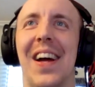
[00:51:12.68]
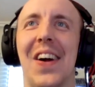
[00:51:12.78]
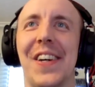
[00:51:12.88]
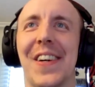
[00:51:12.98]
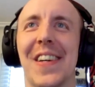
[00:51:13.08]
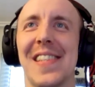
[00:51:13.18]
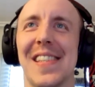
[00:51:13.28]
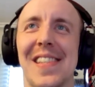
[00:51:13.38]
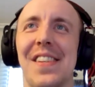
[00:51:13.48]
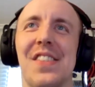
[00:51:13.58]
are your
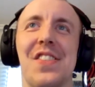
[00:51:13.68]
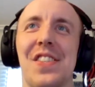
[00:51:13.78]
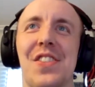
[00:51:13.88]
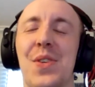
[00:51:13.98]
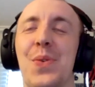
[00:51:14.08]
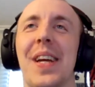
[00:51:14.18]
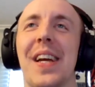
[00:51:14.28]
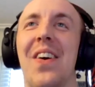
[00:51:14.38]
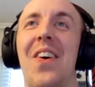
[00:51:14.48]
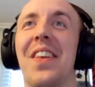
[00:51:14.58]
assistants just
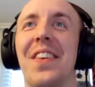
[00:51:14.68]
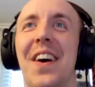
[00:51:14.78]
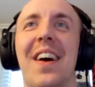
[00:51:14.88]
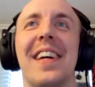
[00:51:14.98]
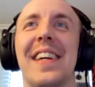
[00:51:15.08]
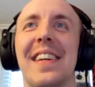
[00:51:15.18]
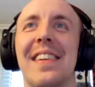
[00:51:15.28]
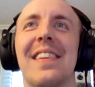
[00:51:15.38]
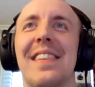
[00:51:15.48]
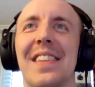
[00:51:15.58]
doing all the
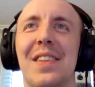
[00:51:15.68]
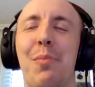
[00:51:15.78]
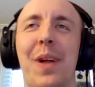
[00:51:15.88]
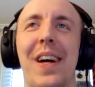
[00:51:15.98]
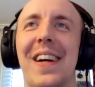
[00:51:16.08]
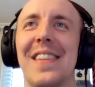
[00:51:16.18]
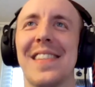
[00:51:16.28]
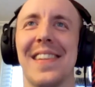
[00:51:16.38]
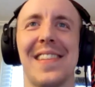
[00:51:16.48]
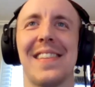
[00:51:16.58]
talking to the
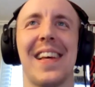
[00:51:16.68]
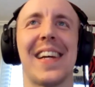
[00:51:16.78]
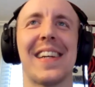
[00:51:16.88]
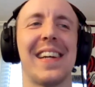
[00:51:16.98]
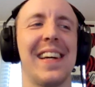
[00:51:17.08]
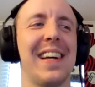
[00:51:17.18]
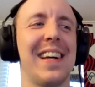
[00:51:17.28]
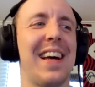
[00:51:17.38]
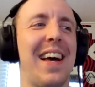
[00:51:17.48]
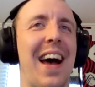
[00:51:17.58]
players? Because it's like,
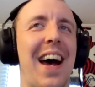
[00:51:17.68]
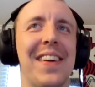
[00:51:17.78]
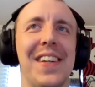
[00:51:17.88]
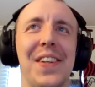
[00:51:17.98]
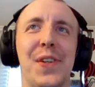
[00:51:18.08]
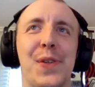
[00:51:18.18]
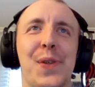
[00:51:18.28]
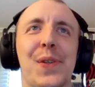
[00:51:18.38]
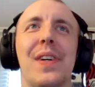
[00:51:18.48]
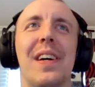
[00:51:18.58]
how do
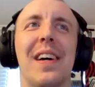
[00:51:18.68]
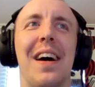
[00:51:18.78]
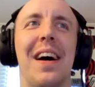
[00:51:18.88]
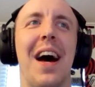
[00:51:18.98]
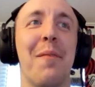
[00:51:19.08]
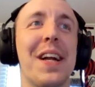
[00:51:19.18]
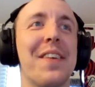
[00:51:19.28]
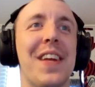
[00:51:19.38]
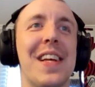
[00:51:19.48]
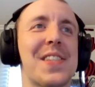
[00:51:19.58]
you? I'm not
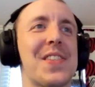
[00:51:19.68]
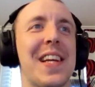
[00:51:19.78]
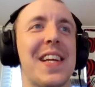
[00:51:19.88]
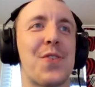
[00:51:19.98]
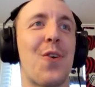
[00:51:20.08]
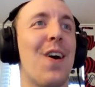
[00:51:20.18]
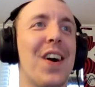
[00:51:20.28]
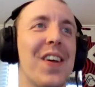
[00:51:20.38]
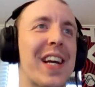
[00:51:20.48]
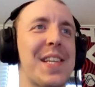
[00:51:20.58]
even necessarily saying it's
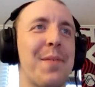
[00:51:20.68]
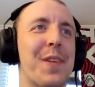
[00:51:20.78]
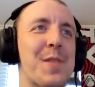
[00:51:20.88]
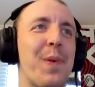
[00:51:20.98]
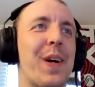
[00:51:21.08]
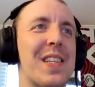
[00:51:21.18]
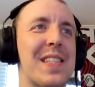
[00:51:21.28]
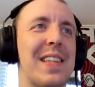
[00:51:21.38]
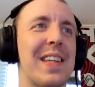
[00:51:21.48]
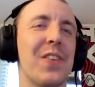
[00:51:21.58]
wrong. Like some of these
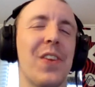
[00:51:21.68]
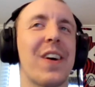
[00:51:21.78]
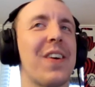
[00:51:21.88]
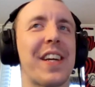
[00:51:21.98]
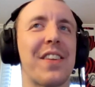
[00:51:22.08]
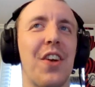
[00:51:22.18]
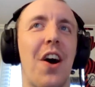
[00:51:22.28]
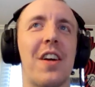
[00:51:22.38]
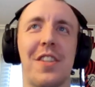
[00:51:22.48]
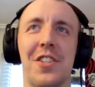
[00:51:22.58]
players did look like
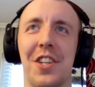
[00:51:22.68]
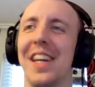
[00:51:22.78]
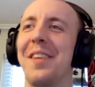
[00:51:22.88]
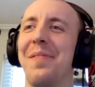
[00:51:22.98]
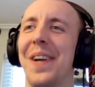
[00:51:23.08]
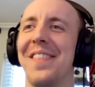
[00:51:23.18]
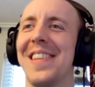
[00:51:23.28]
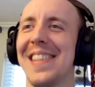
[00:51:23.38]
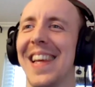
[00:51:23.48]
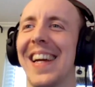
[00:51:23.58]
dog shit, but I'm
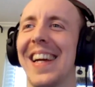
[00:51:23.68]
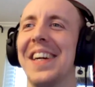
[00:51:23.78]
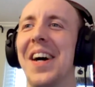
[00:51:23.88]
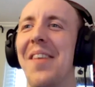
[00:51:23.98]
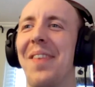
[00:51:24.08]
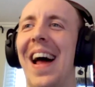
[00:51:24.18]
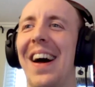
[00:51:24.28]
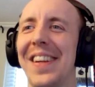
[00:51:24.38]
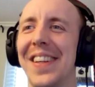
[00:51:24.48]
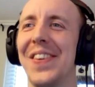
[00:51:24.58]
just like, but
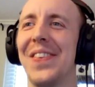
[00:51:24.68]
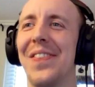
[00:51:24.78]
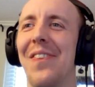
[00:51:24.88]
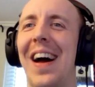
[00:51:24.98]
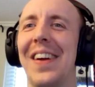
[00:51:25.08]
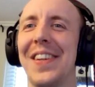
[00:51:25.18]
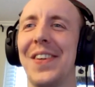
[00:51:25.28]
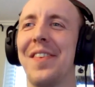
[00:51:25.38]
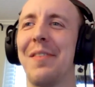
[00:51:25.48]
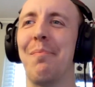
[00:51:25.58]
how do you? How do you just
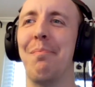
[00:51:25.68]
you can't